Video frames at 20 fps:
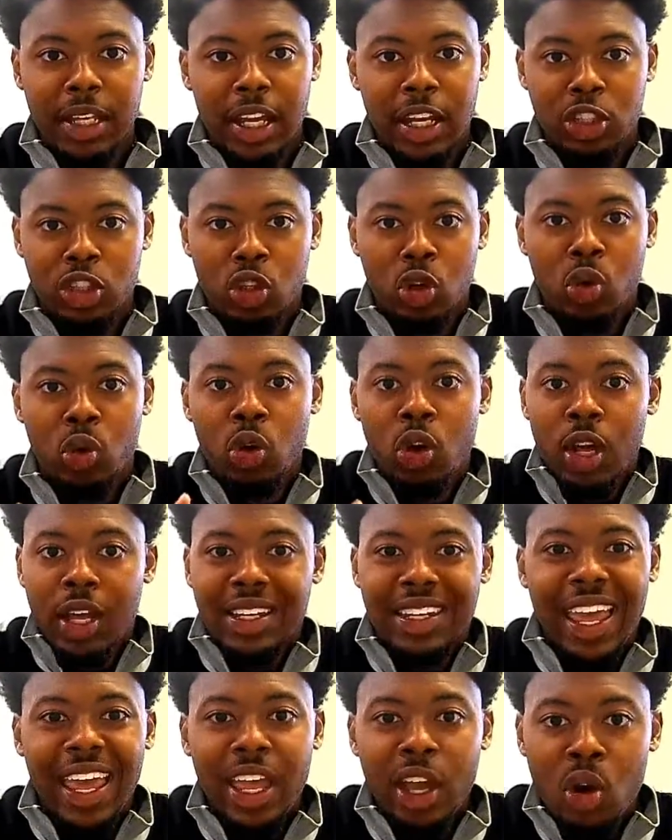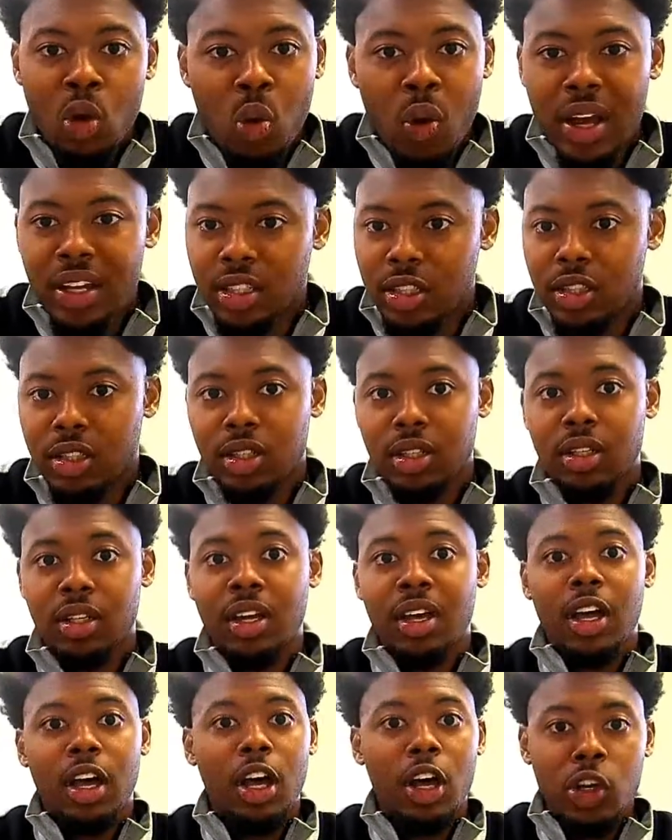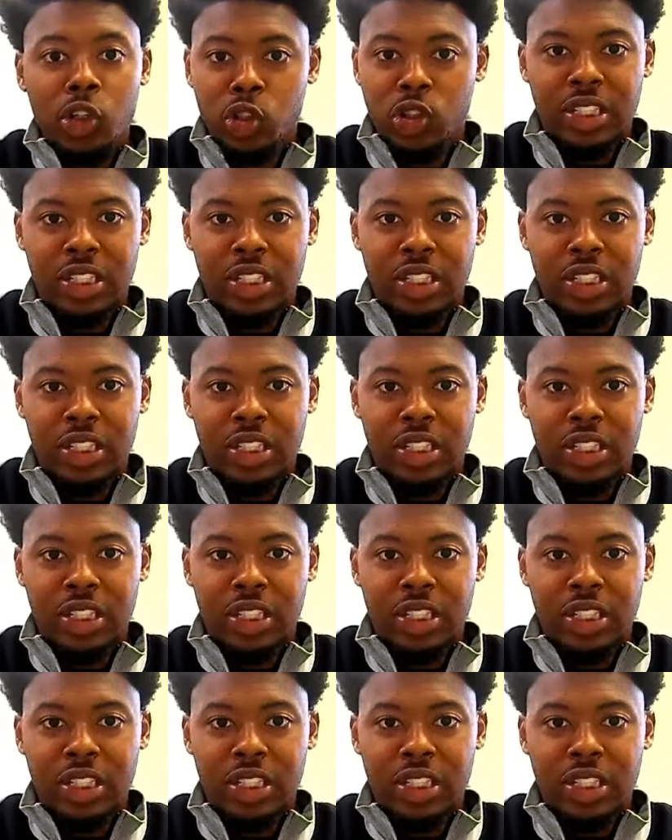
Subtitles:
So that equates to hundreds,